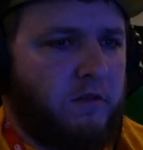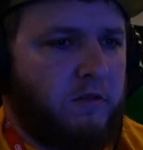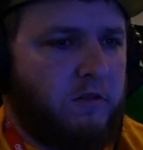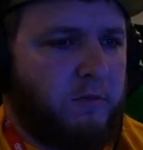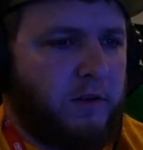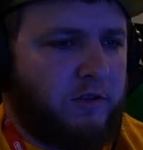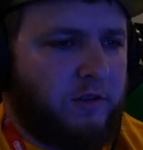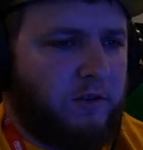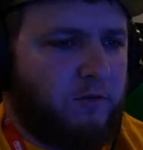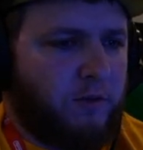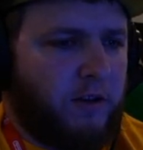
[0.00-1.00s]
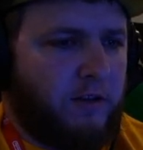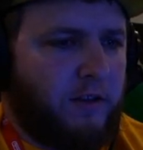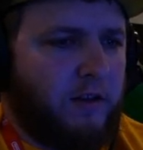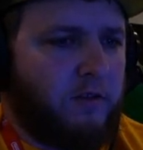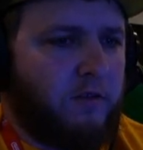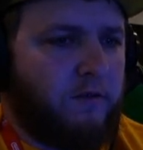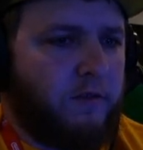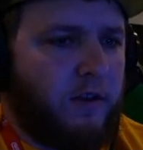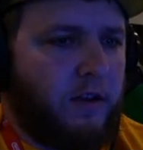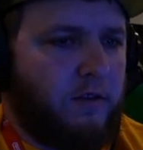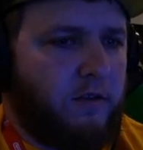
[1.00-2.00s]
Especially because it's right at the end of
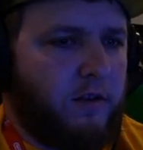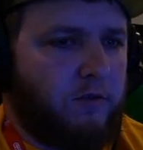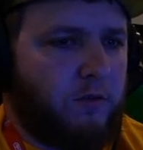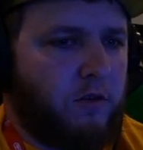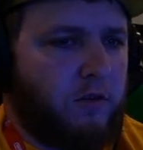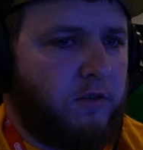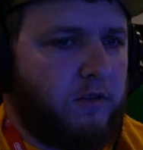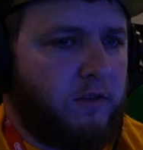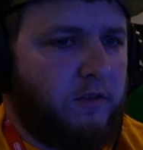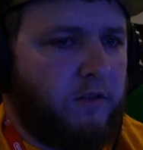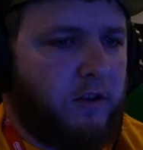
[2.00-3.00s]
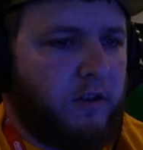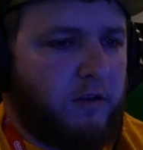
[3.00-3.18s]
these runs and it's like